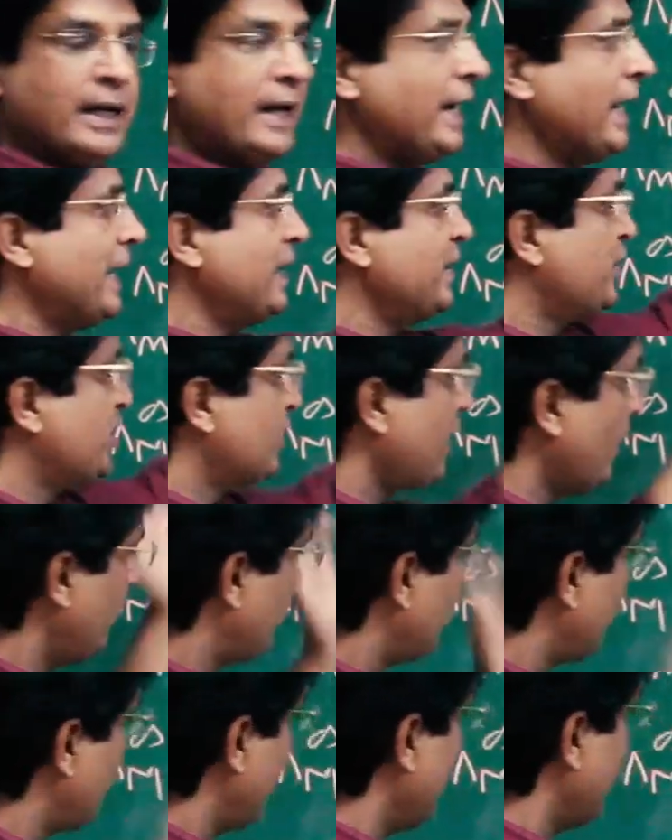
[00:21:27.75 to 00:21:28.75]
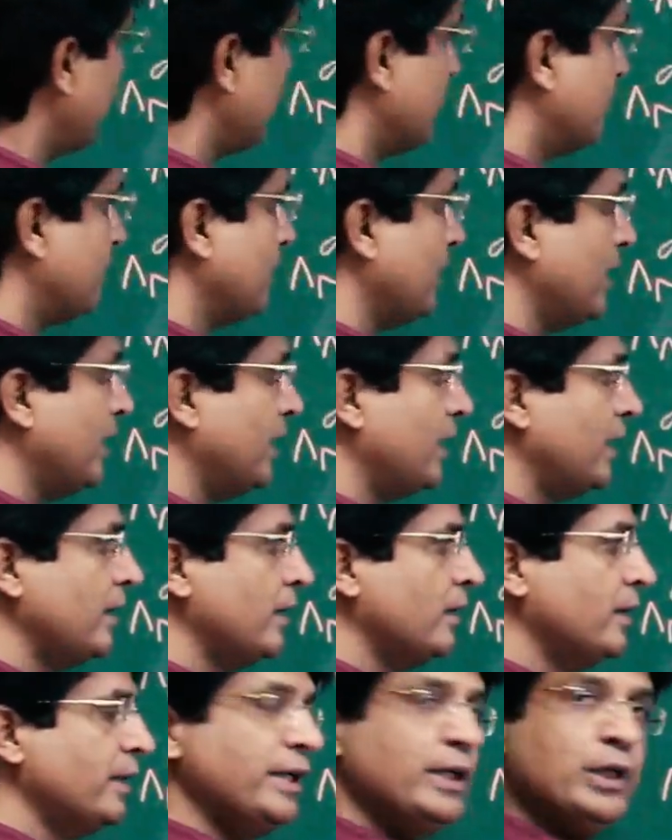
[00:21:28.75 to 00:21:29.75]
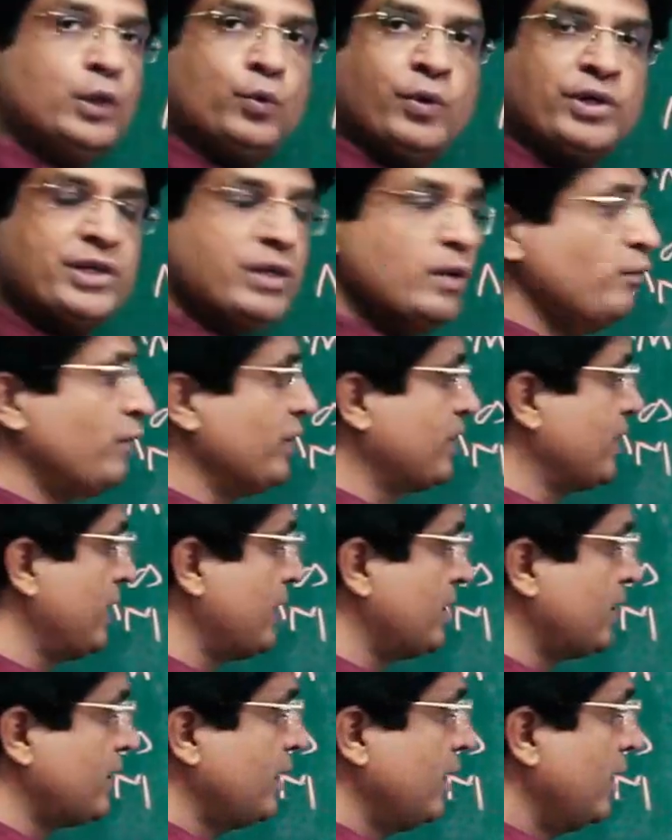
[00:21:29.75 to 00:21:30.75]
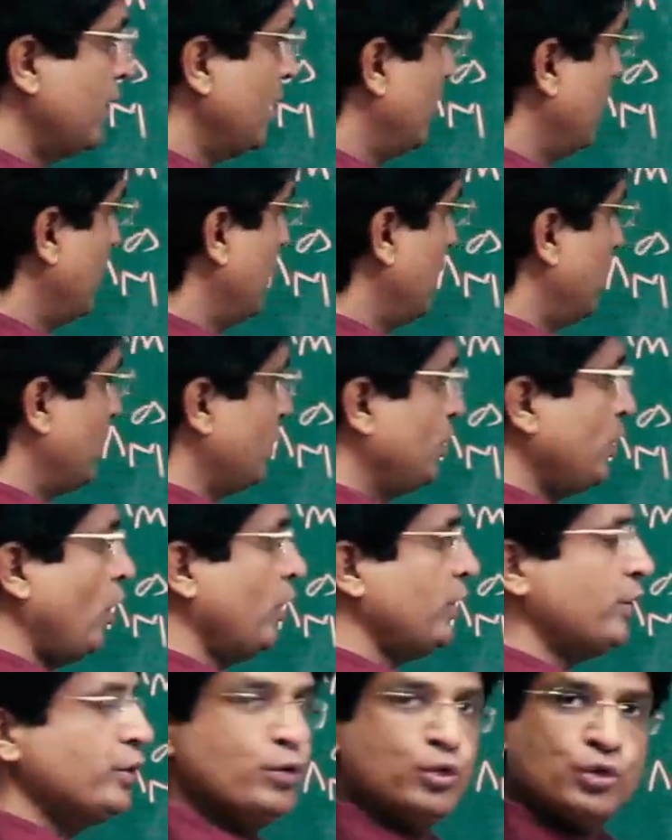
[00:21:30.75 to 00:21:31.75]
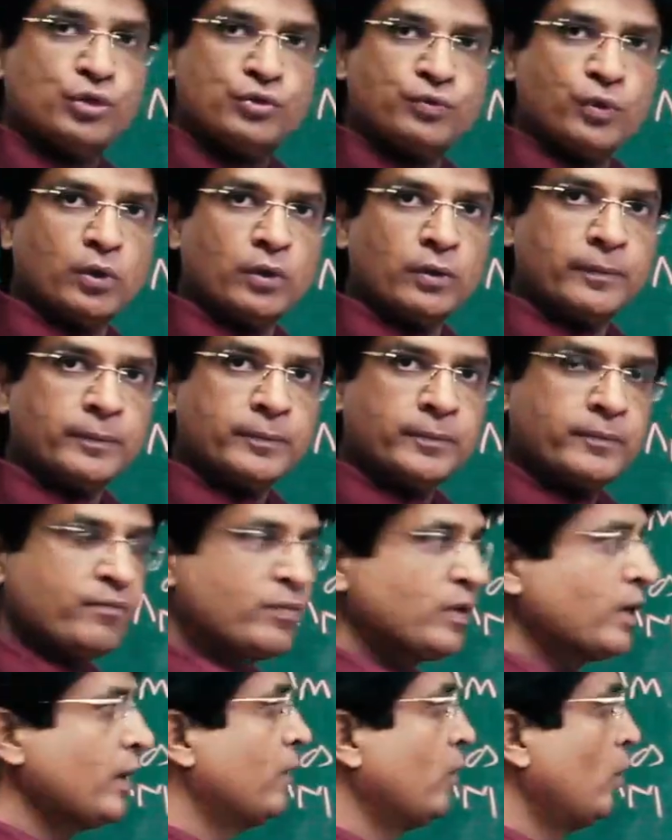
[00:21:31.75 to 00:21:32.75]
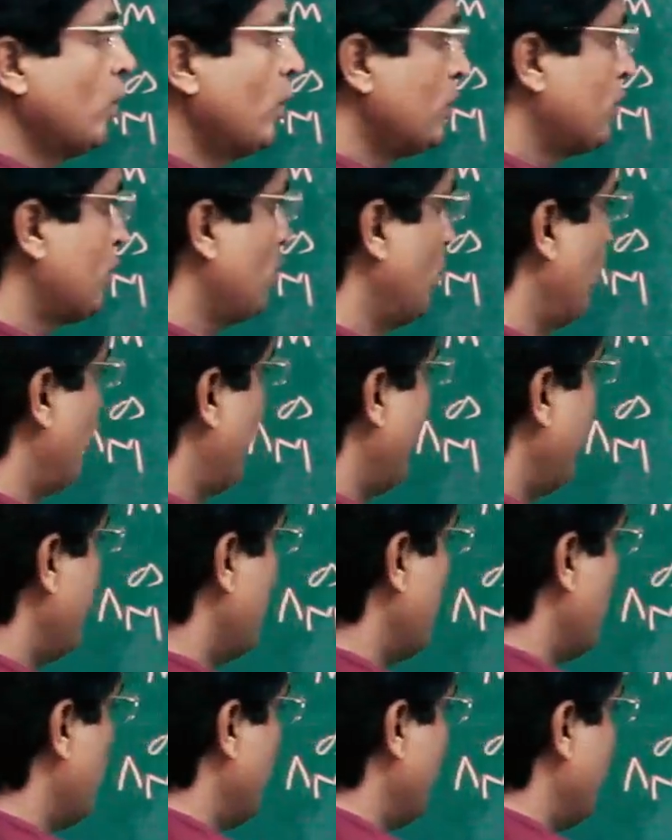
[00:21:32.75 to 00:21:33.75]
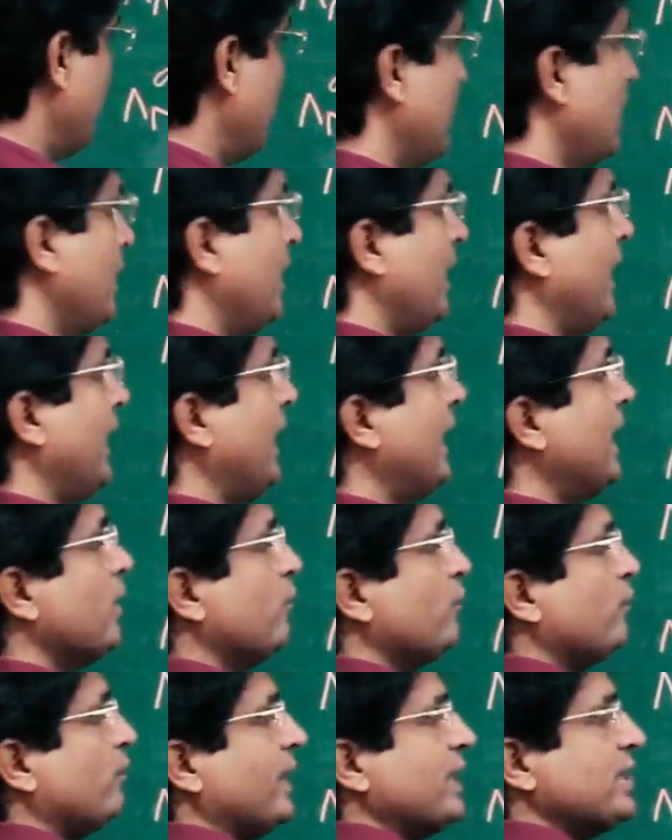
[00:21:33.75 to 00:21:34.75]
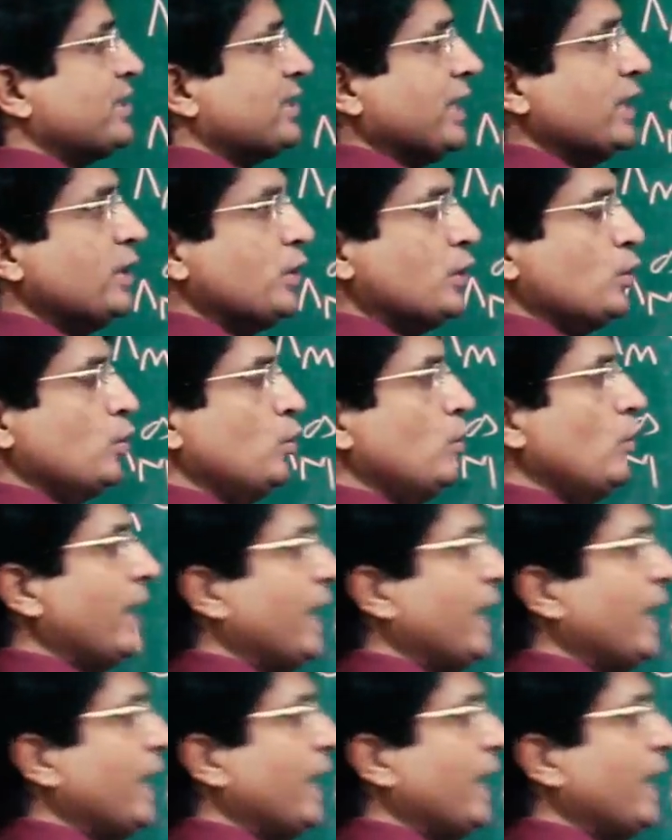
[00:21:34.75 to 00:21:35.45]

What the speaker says: and subtract the equation which is not useful. So when you will add first and 2,